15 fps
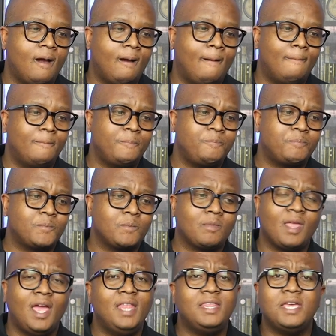And
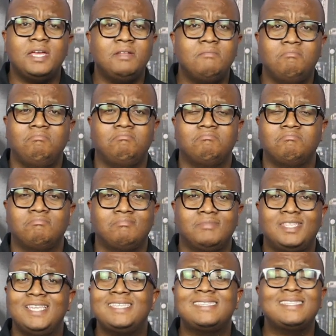then
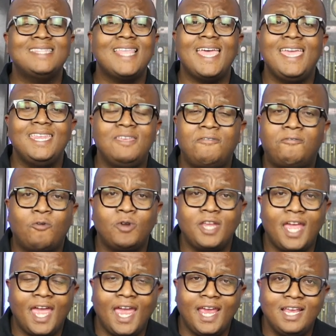this lady,
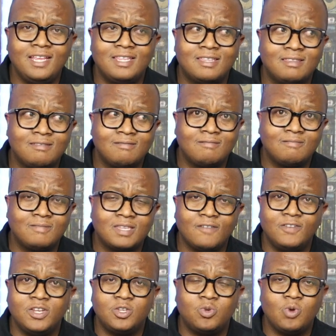48,
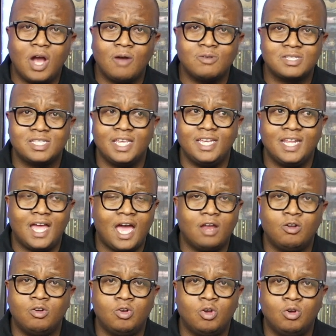72 hours later,
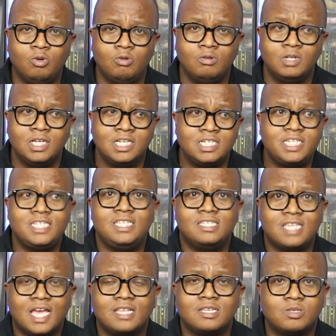I don't know, she
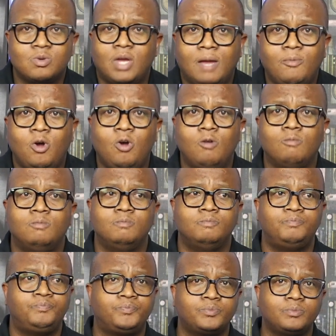decided to come home.
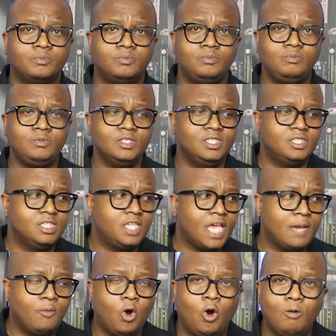She
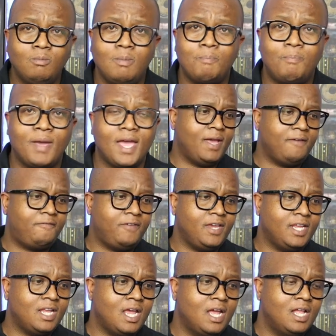came home bare
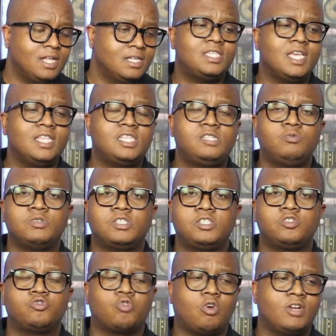feet. They said she was
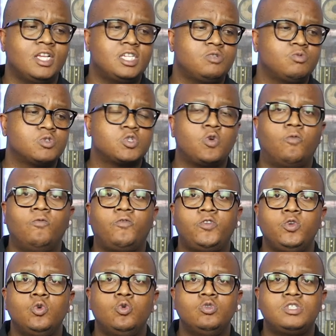distraught. She was
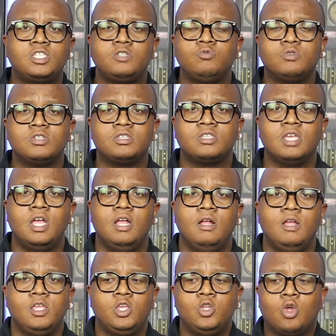confused. She was,
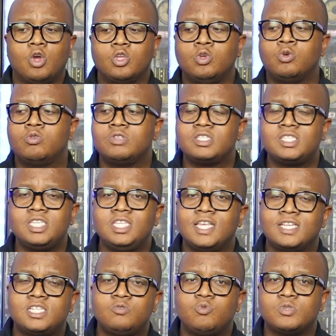you know, you could see
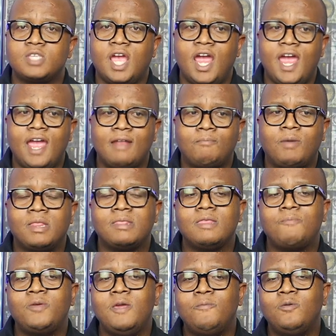that she was hurt.
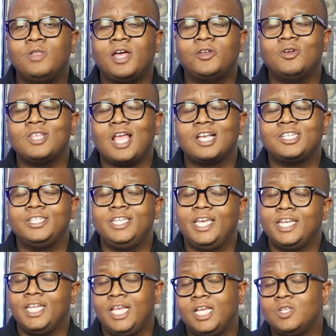But the people are not actually
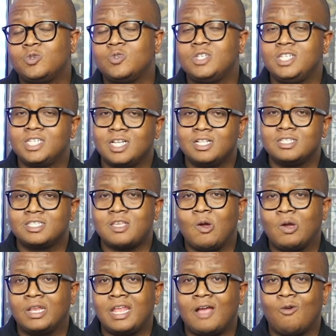getting into details
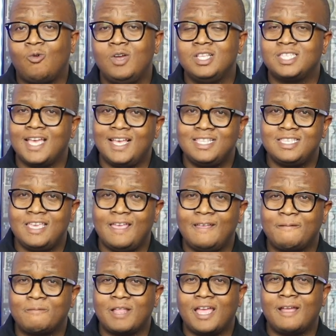talking about what I
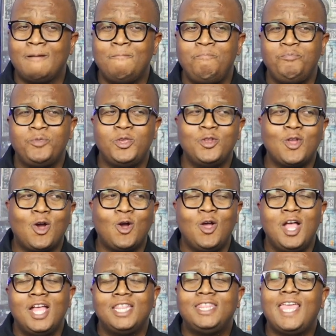think. Like, you
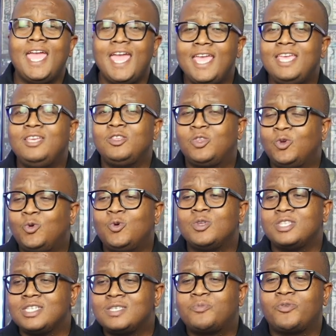know, they
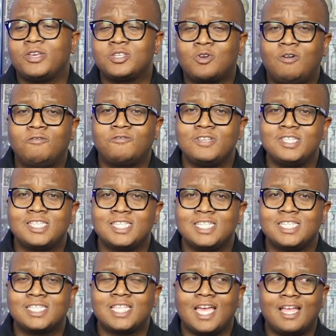do these press
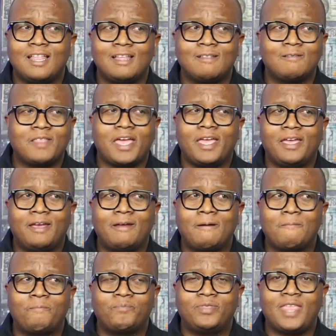conferences that,
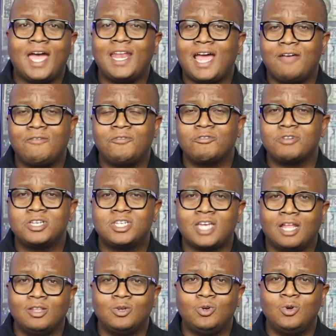like, that are very
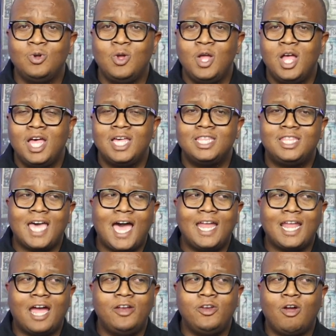shallow,
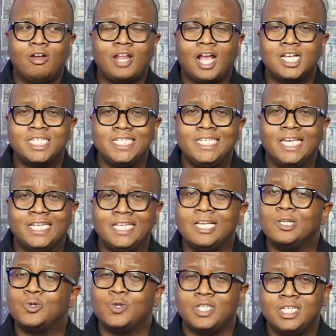that are not actually
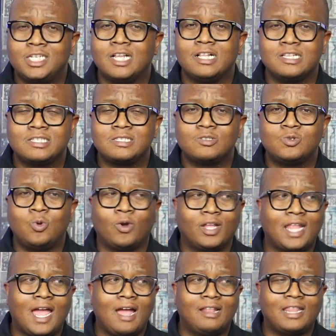getting into details
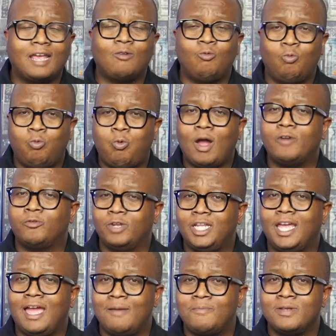talking about, like, what
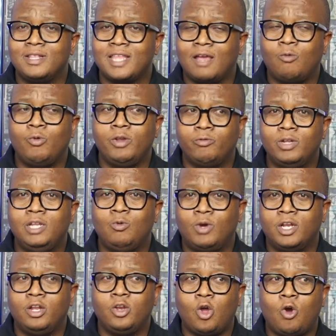really happened. Like, we really
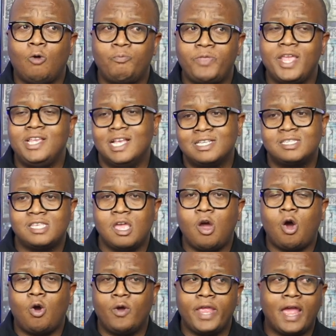want to know. They just say,
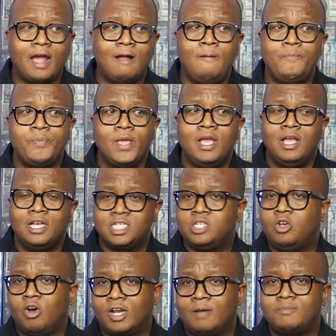oh, yeah,
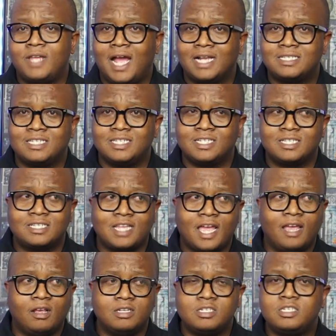she got abducted.
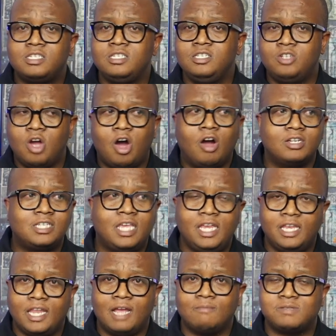Like, she got
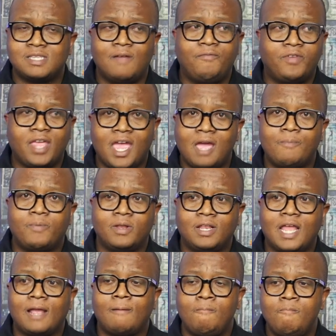kidnapped. Something
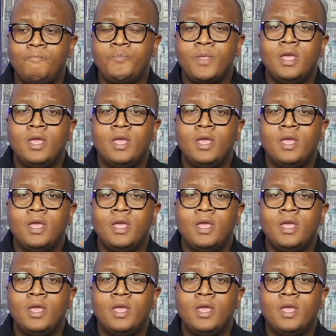happened. Like,